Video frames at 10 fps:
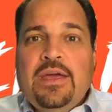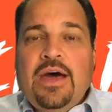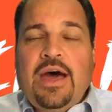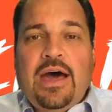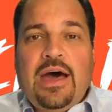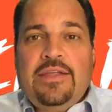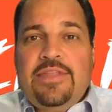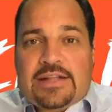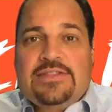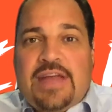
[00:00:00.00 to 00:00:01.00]
uh,
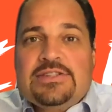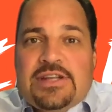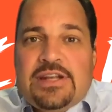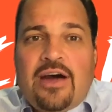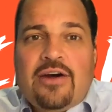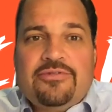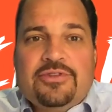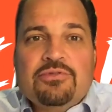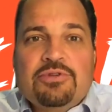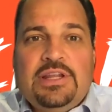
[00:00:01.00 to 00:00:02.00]
that that's enough
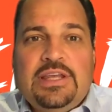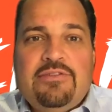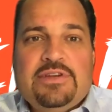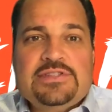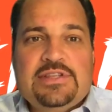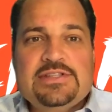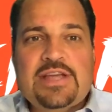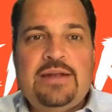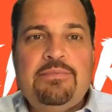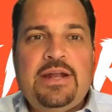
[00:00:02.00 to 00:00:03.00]
to really give us these
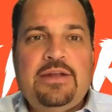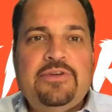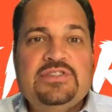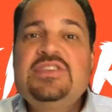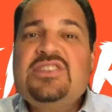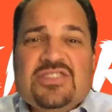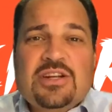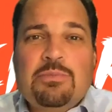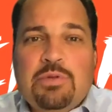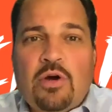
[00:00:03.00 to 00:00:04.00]
kind of benefits. This is
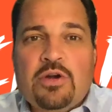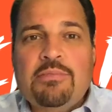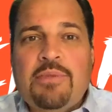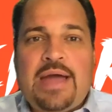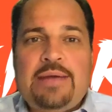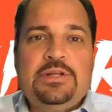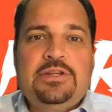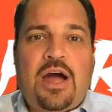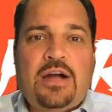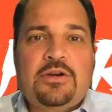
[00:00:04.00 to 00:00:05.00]
going to blow your mind. But
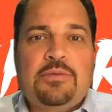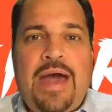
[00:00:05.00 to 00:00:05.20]
Dr.